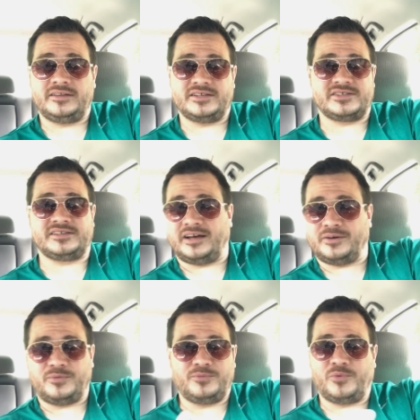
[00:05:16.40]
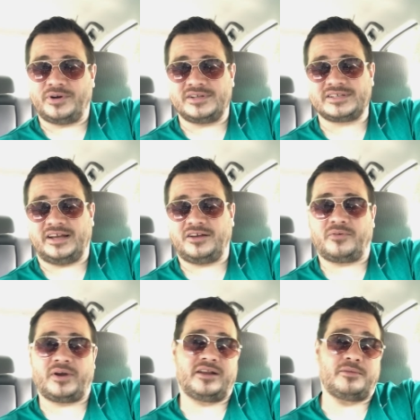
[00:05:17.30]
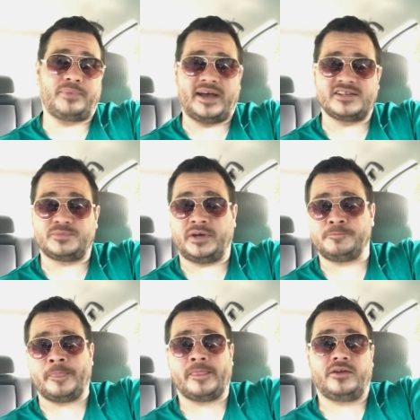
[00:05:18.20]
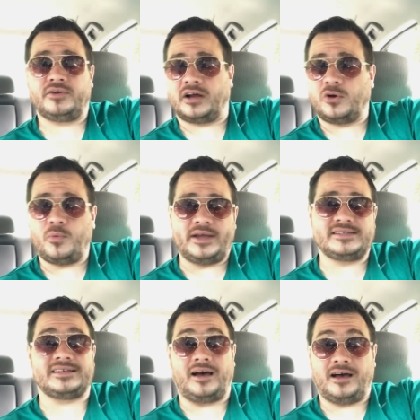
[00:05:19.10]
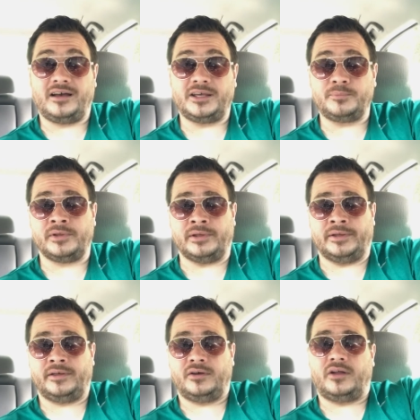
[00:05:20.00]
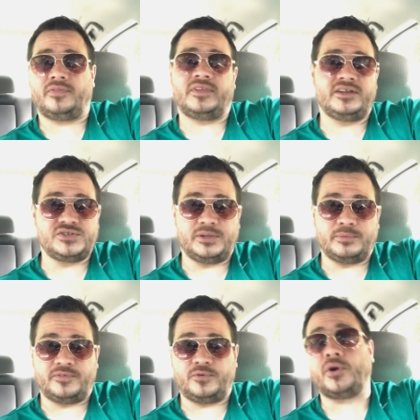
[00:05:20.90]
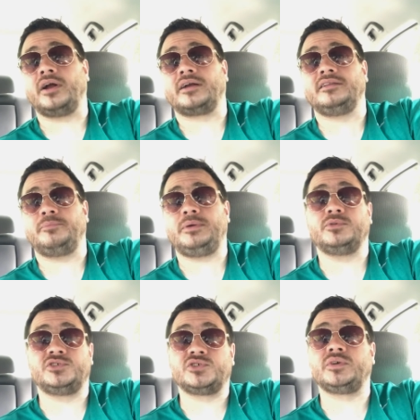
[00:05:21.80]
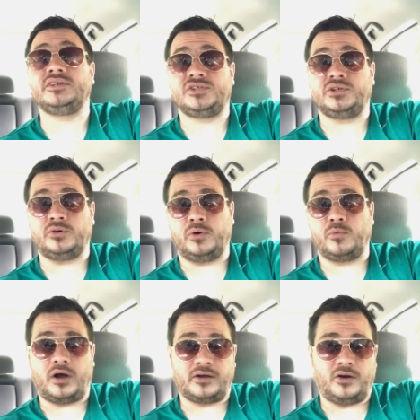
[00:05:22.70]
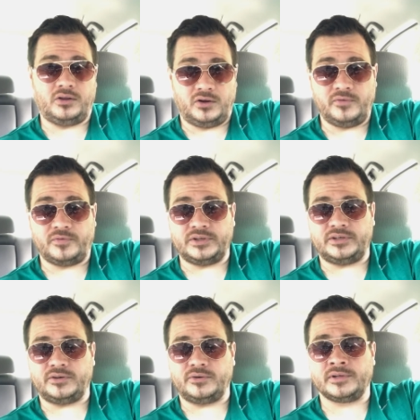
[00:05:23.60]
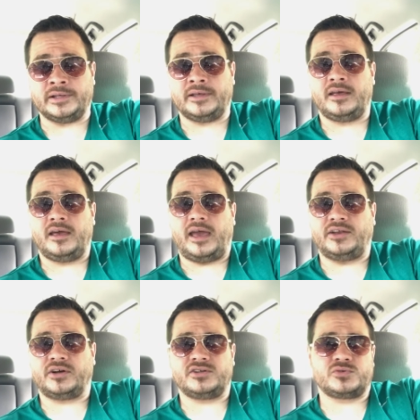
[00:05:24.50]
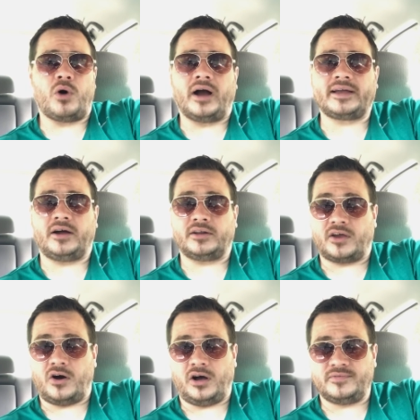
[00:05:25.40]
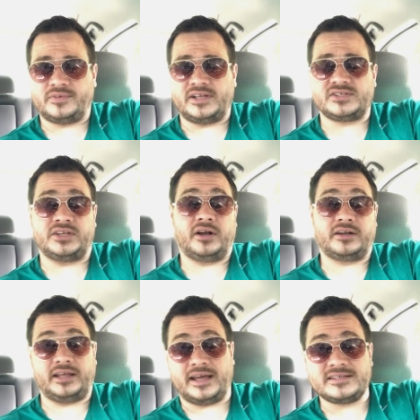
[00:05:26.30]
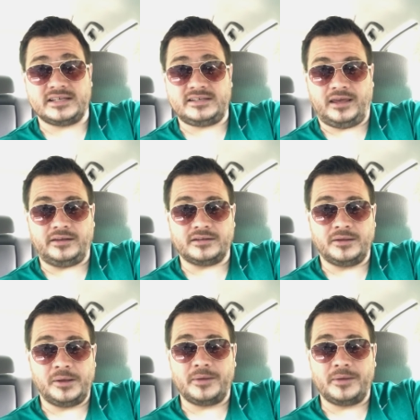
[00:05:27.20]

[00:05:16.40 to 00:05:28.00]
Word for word: This uh, word has kind of gone around in the past, but you're not going to waste time on things you did before. You're not going to let people treat you and walk all over you. And you're going to just walk out in confidence and you're not going to hesitate